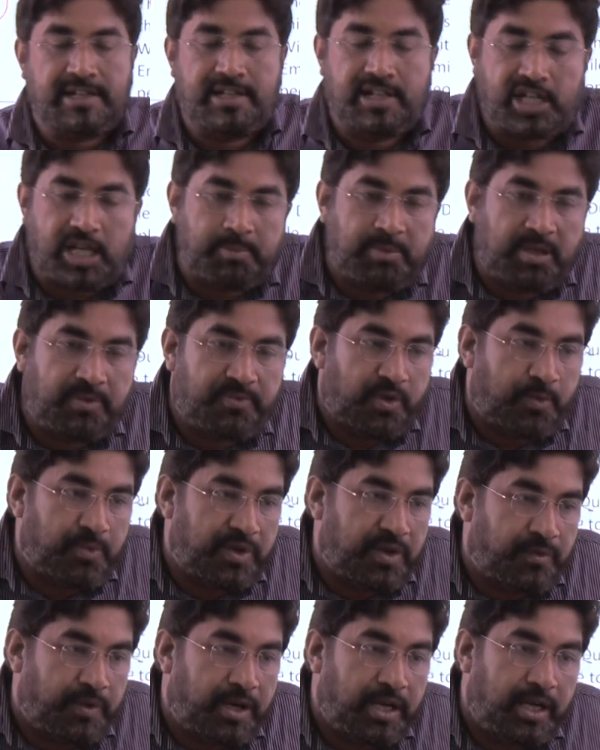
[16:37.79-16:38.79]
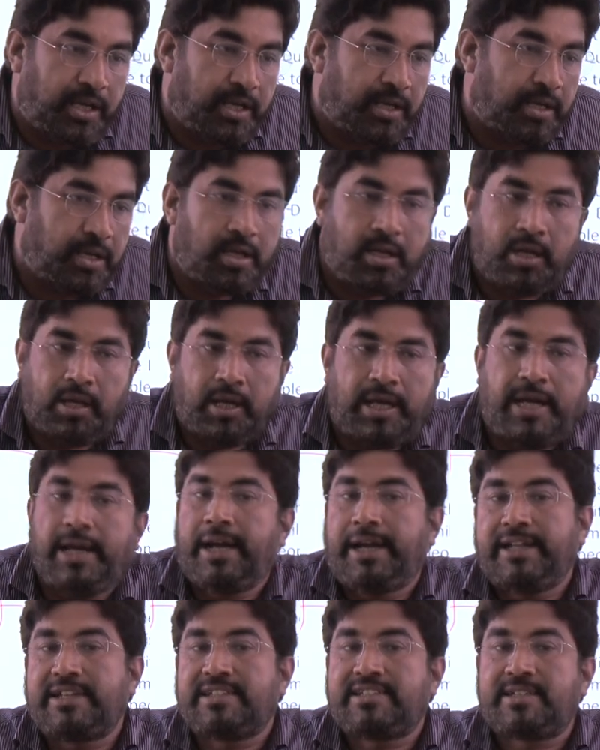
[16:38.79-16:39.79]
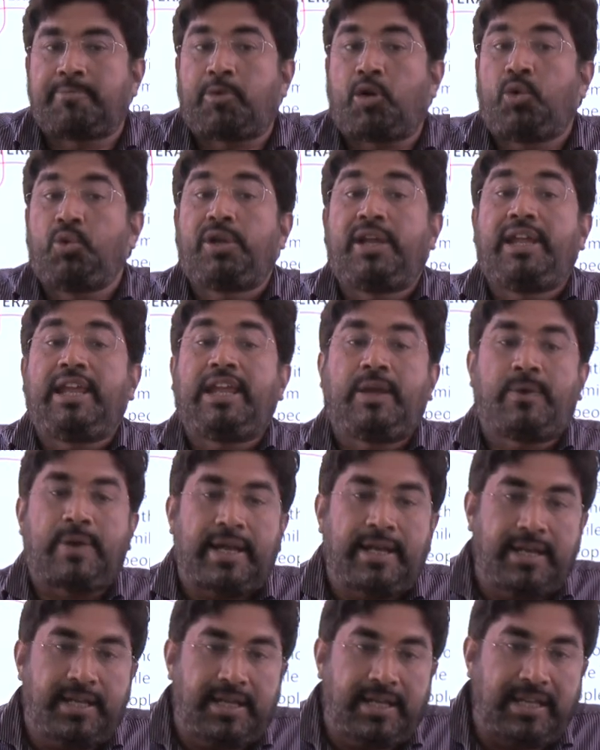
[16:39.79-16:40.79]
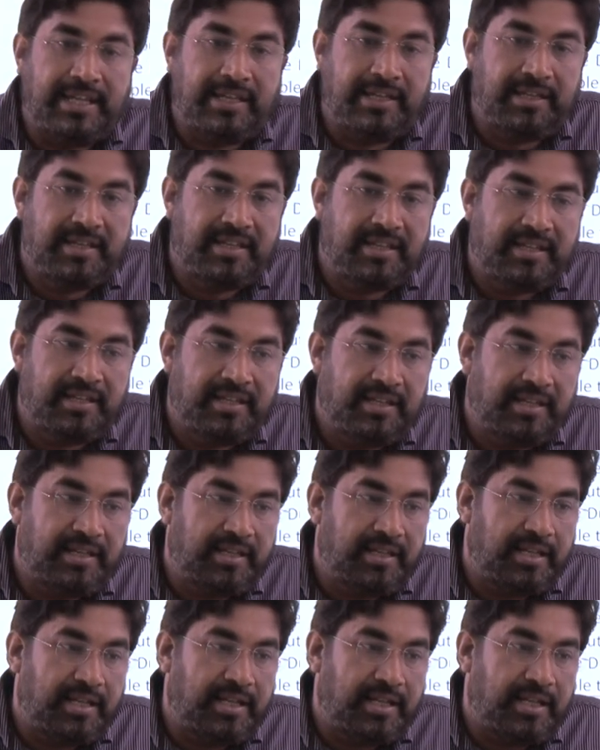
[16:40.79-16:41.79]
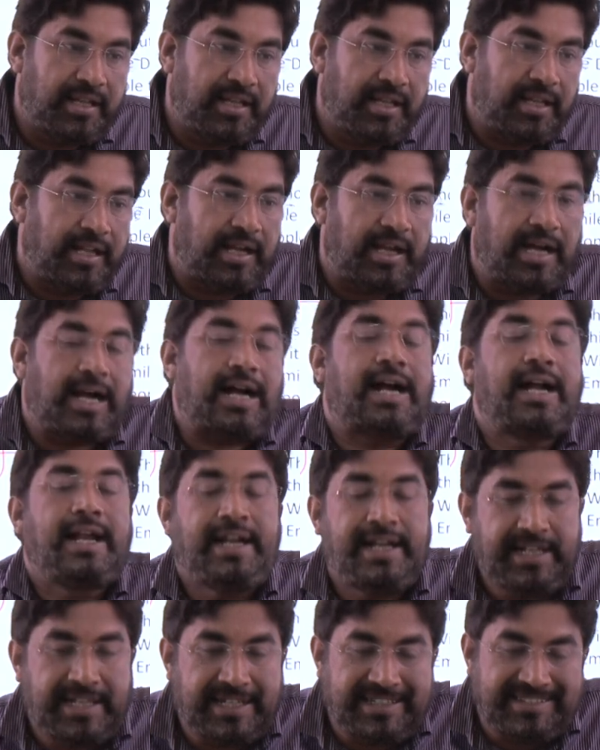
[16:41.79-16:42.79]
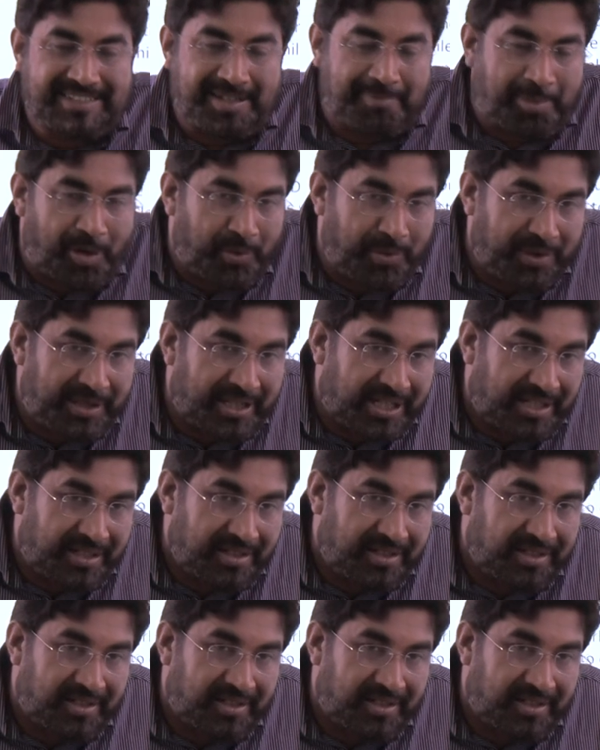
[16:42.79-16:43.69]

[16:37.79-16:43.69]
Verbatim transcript: are coming from the world. Ideas about the equality. Ideas about the